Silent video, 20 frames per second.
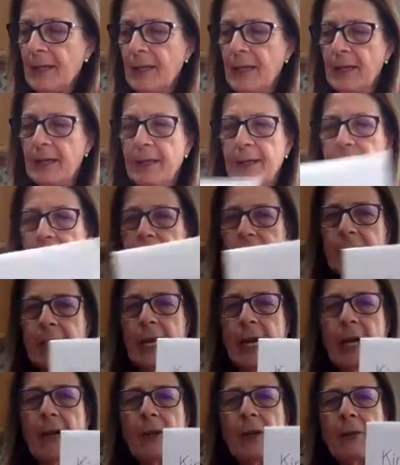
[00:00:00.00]
And this is
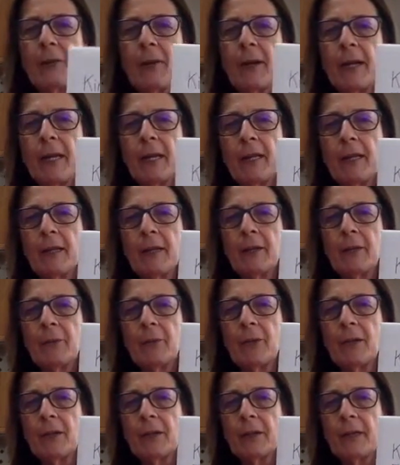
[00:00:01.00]
how you write the
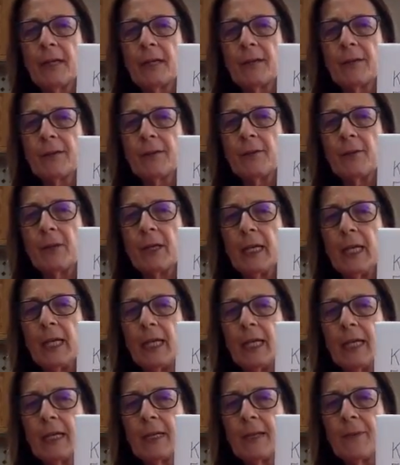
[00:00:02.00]
word
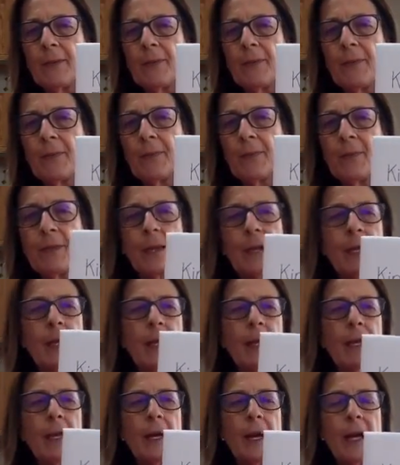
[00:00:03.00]
kintsugi.
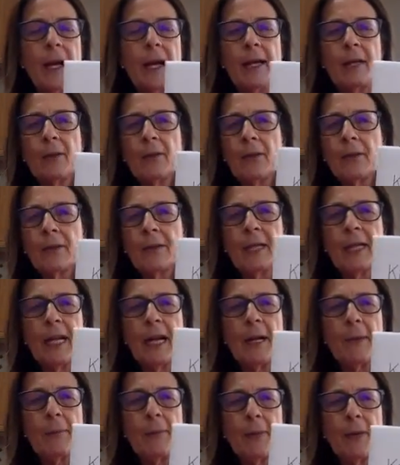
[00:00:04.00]
I looked it
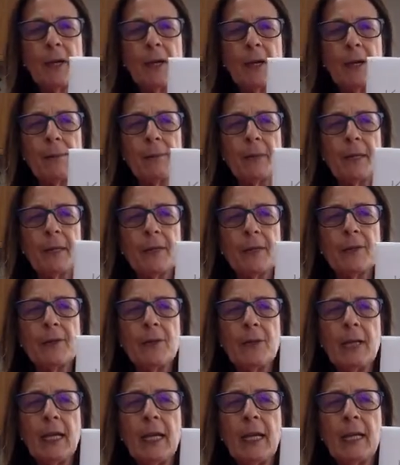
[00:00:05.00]
up.
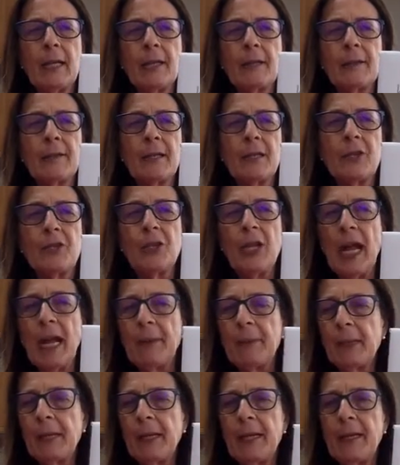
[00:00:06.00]
Kintsugi is the
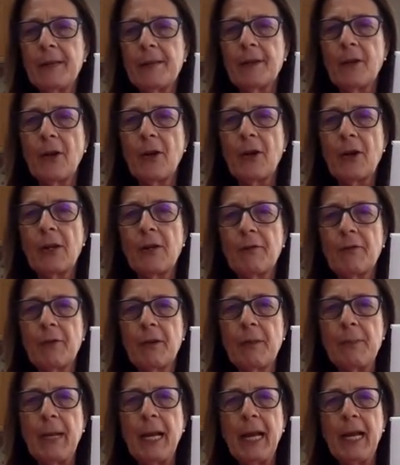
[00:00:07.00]
Japanese art of
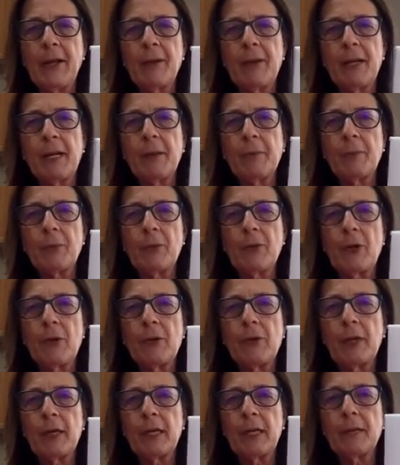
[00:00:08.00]
repairing
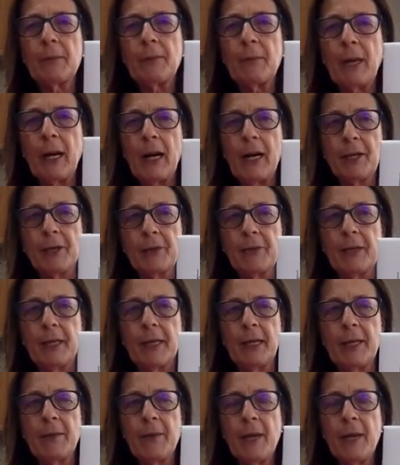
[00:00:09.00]
broken pottery.